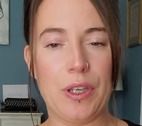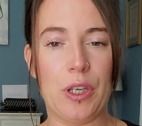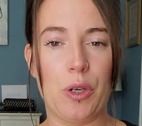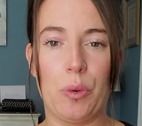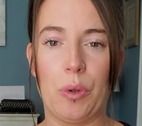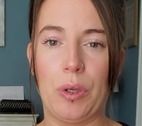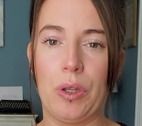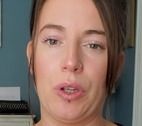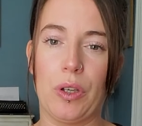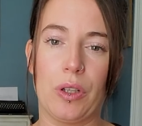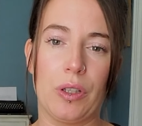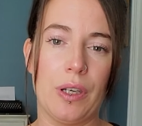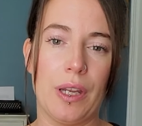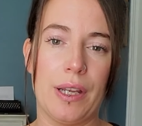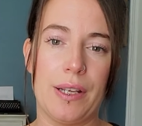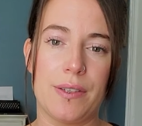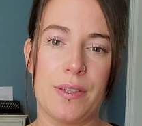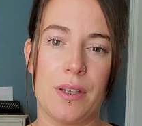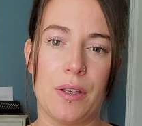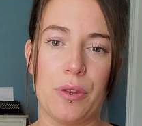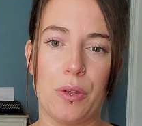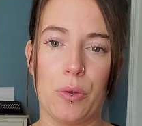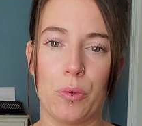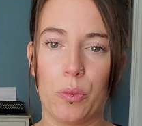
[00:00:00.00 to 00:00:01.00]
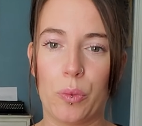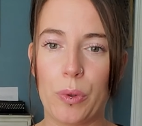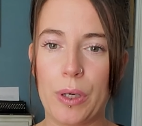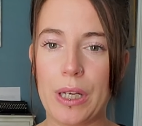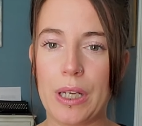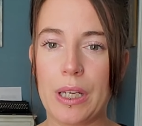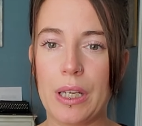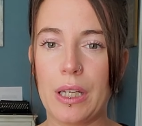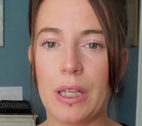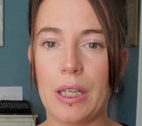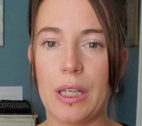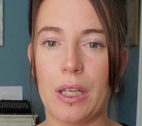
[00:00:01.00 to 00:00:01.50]
it would look nice on the
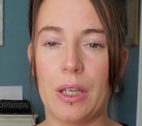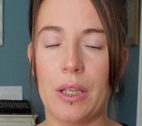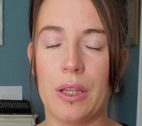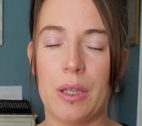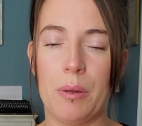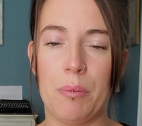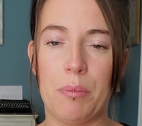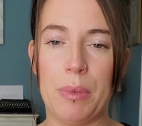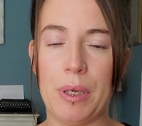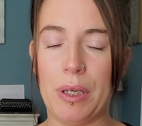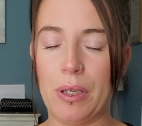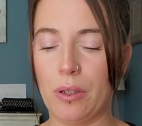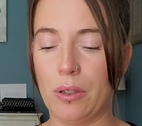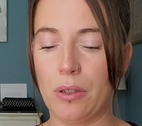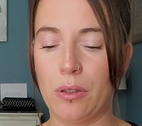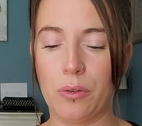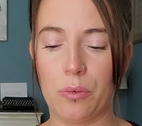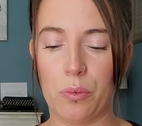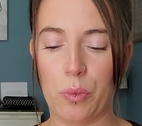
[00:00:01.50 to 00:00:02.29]
ring. In the middle,